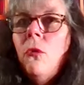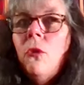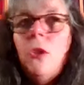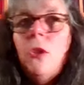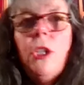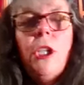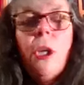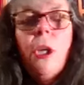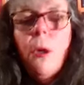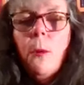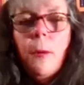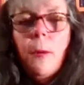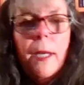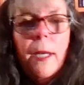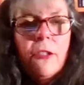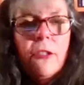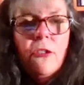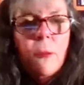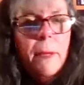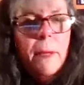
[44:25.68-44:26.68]
you know,
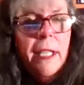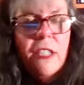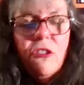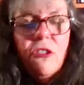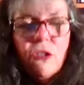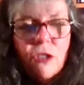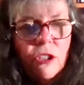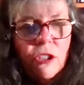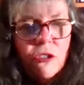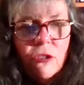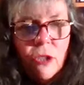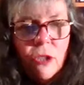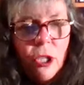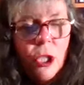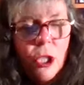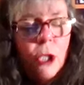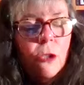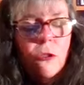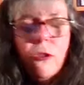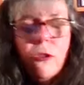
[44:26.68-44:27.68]
to me, it's just
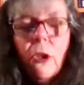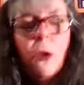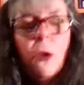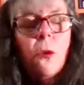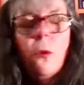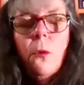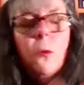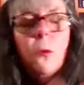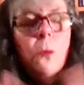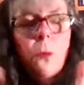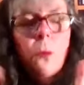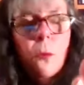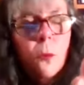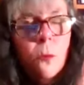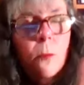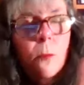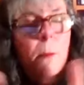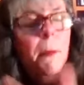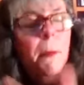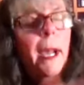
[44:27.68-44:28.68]
so
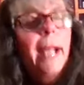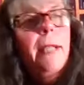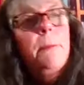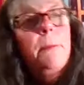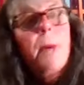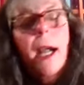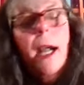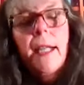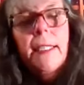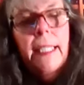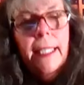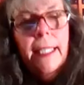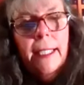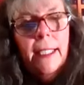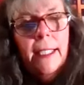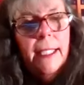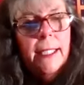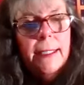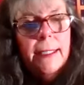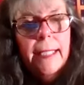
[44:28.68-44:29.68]
mind-boggling
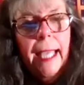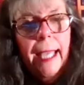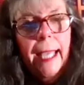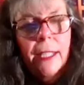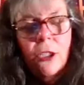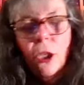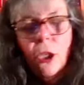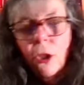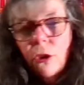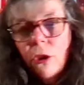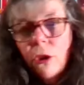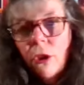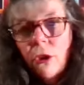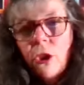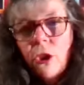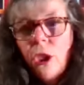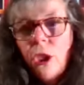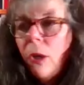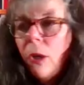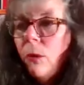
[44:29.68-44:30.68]
that,
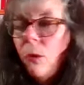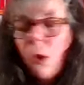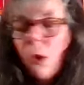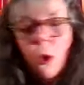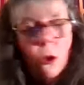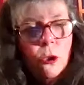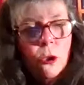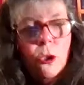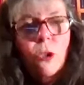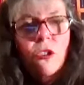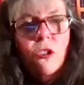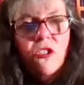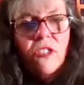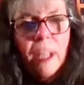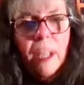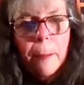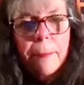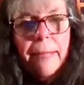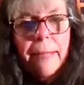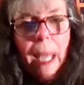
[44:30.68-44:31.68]
you know, your
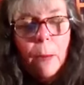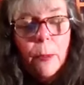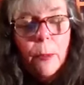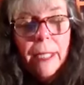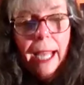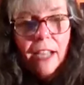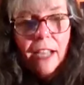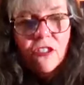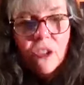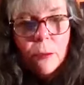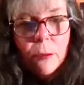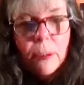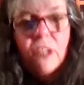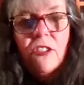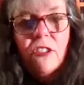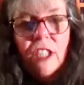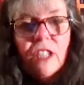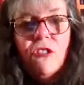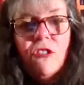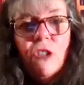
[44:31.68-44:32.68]
stepdad would actually be
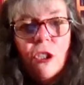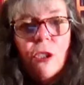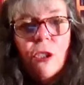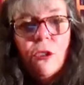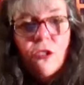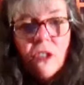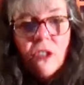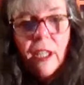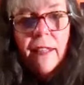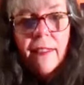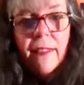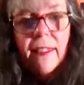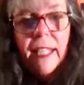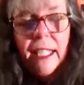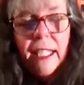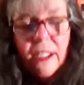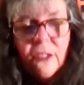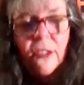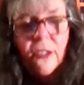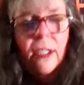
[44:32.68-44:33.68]
teaching your son
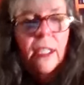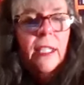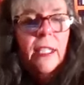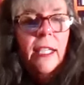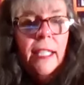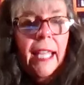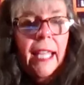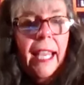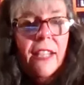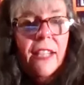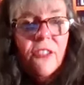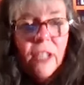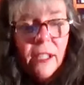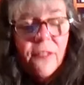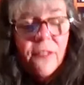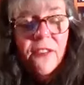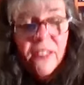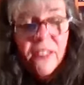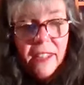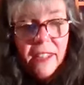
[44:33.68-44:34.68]
things as
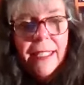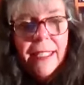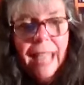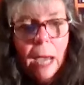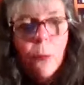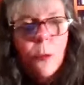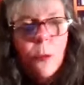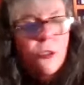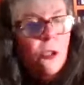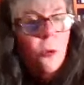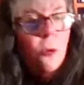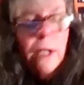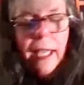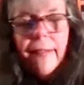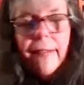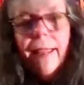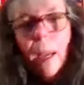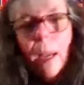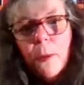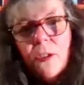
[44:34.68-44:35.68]
if that was
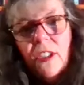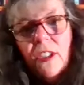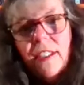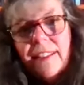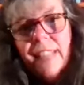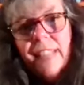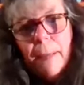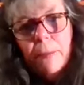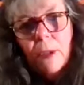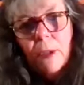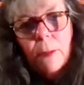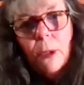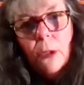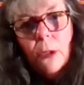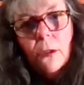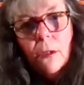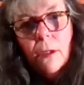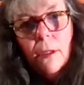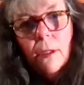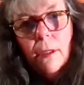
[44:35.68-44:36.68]
okay, that was
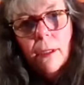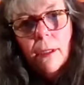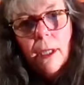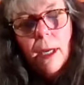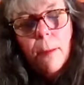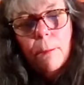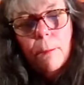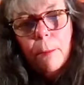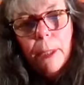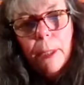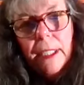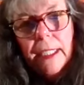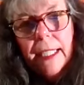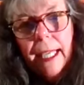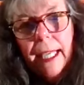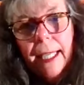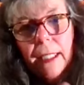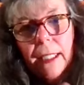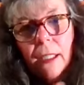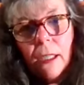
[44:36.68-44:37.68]
acceptable. But
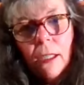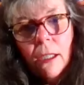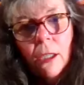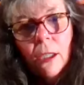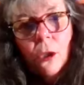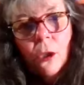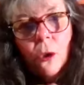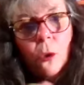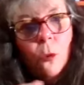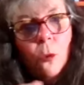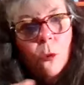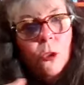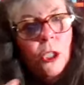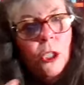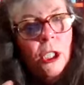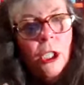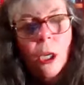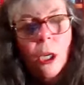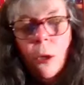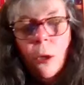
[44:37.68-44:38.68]
yet,
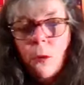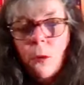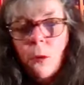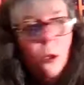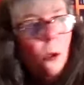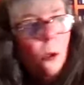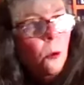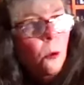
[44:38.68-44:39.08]
you know,